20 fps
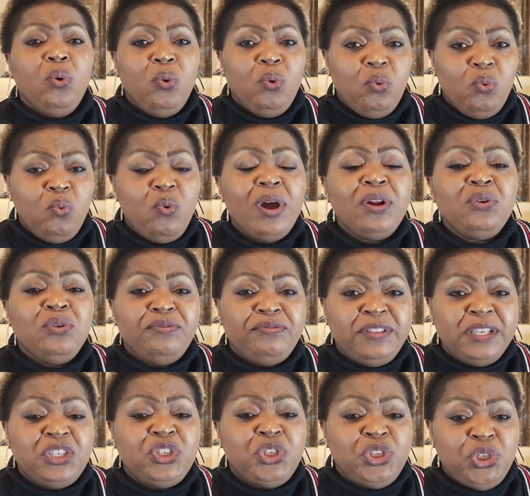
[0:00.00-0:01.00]
one of the
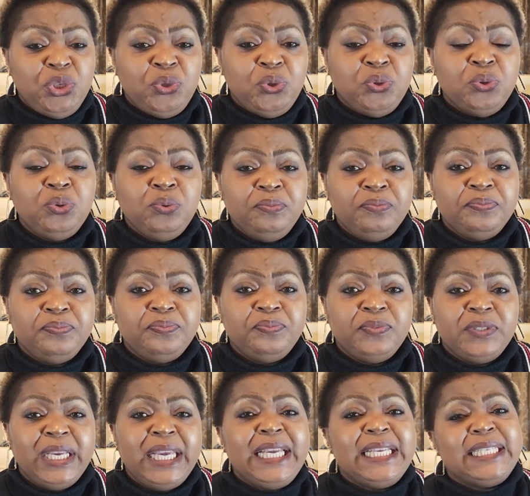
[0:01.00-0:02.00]
two
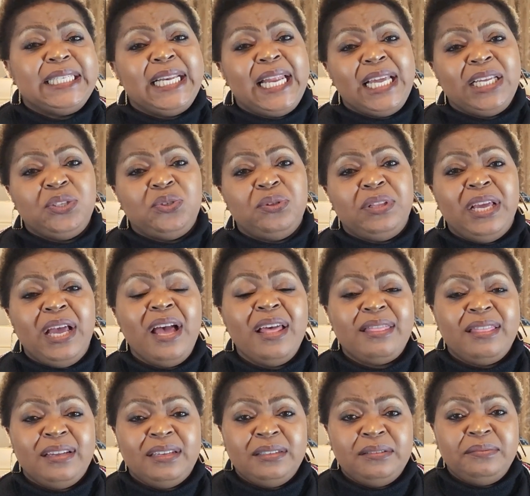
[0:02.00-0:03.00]
is lying to the
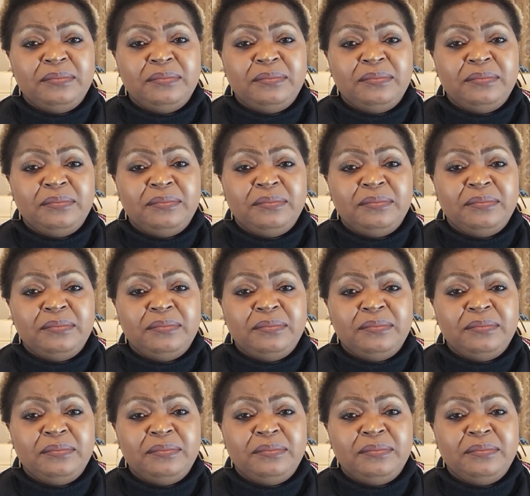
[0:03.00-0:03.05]
other.